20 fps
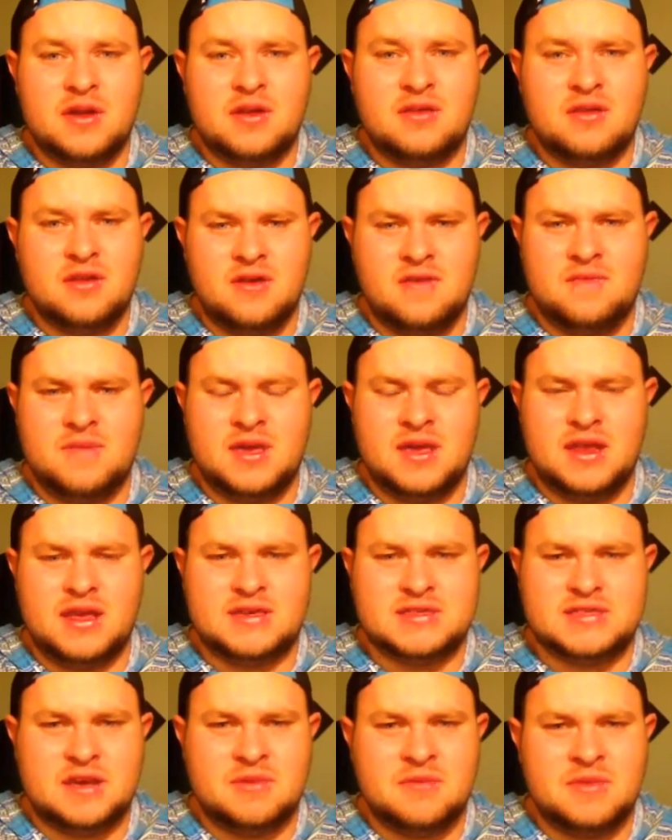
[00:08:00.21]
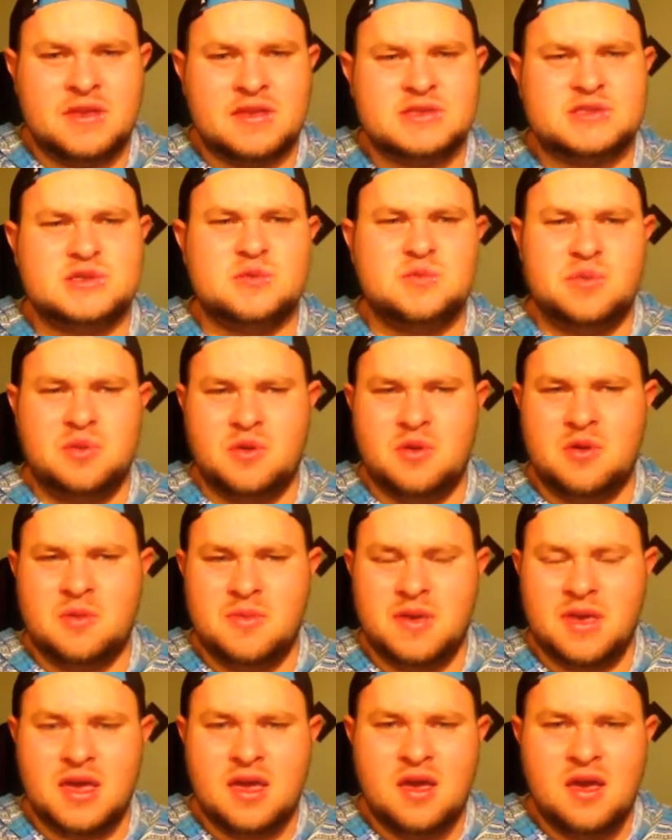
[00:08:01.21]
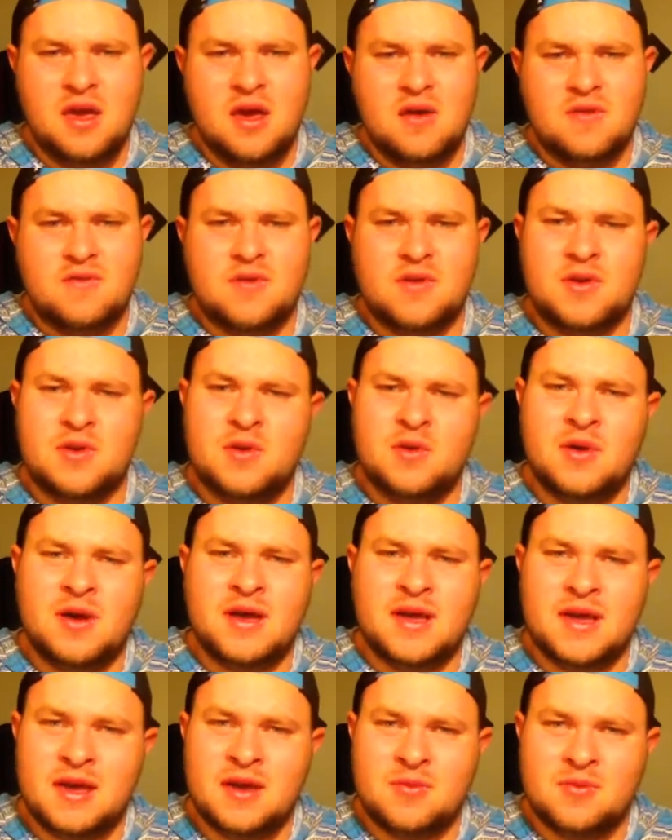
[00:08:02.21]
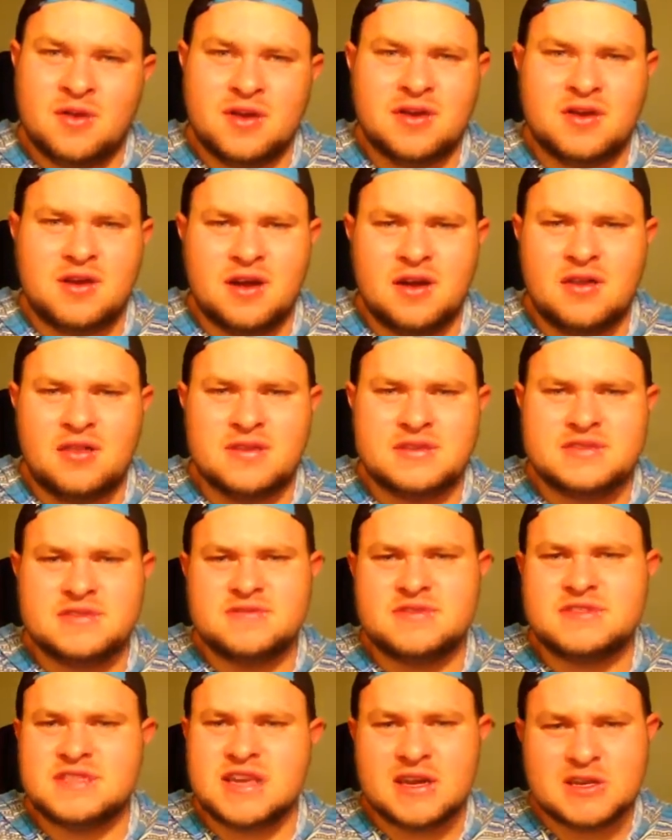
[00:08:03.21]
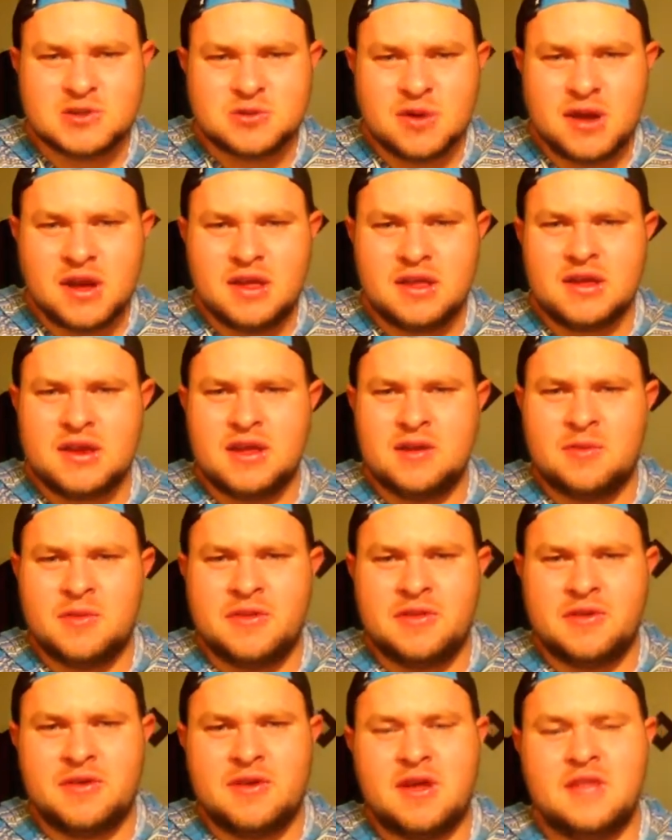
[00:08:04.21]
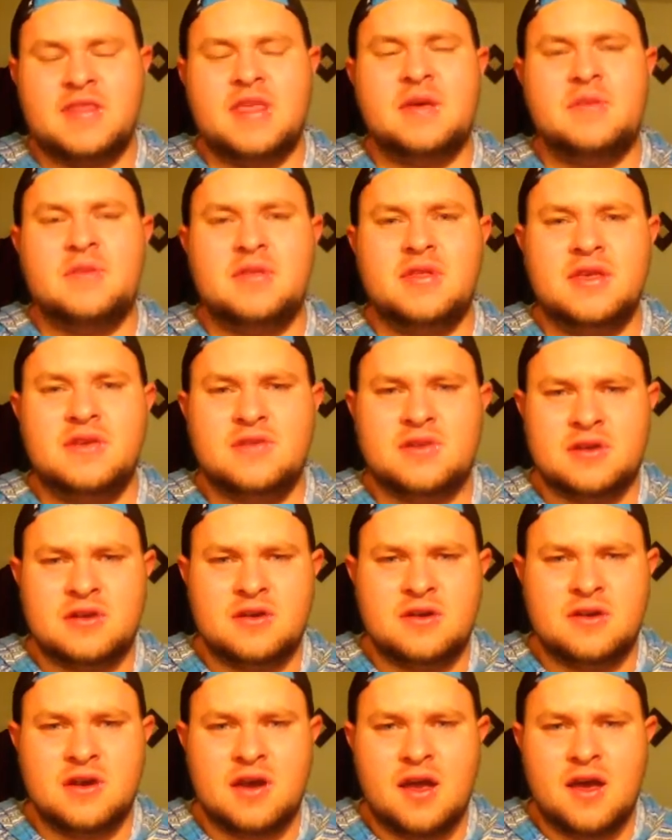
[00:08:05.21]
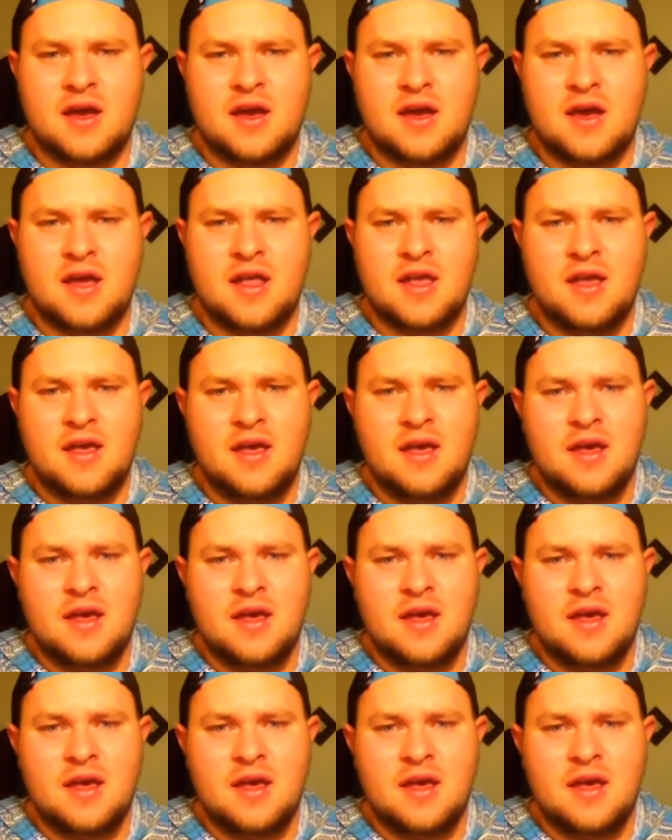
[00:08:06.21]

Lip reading: to love me and accept me and support me for who I am, regardless of sexuality and whether or not they believe in it or not.